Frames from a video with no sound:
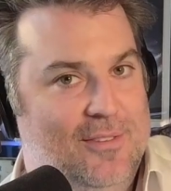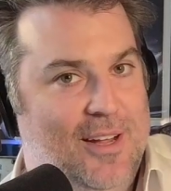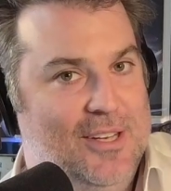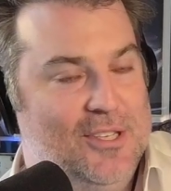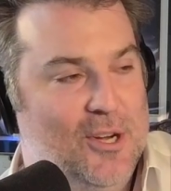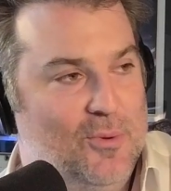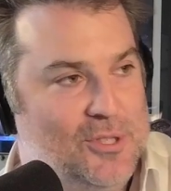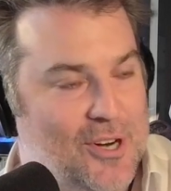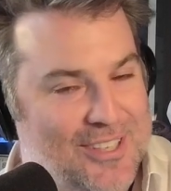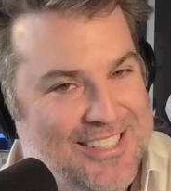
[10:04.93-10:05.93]
And so we're
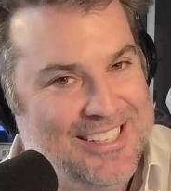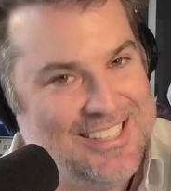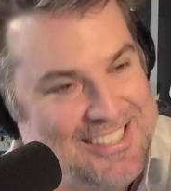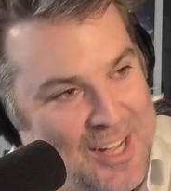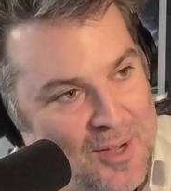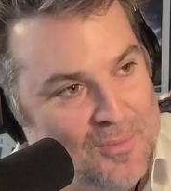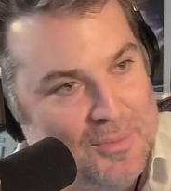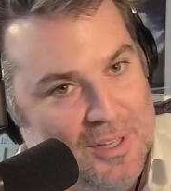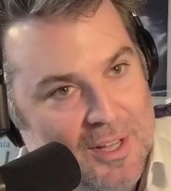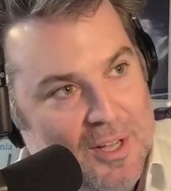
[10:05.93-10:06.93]
starting to see
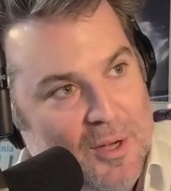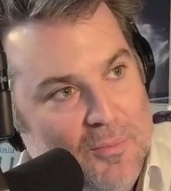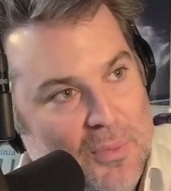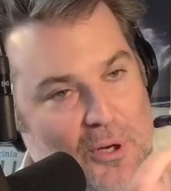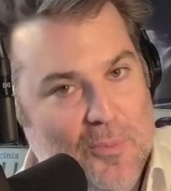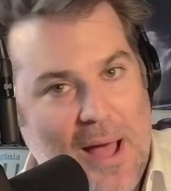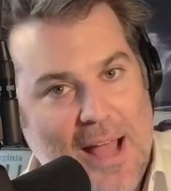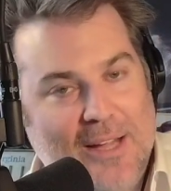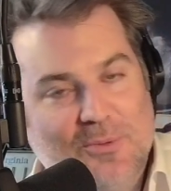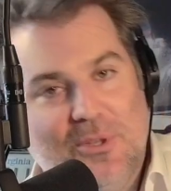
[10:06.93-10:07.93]
some
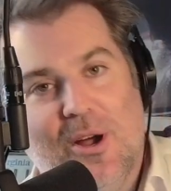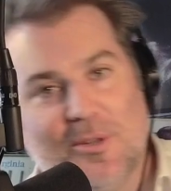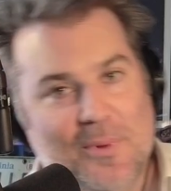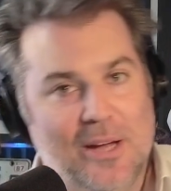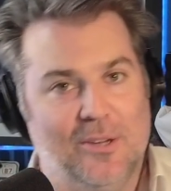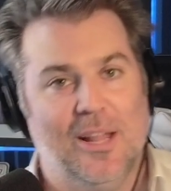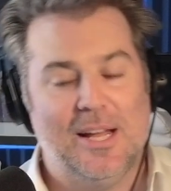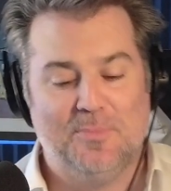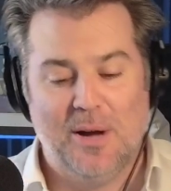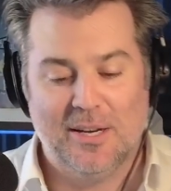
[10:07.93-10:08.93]
pullback, as we talked about on
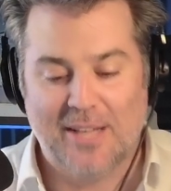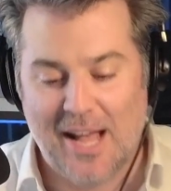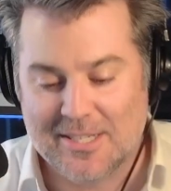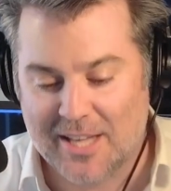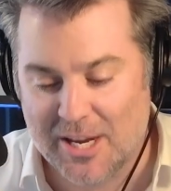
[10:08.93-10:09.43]
last podcast.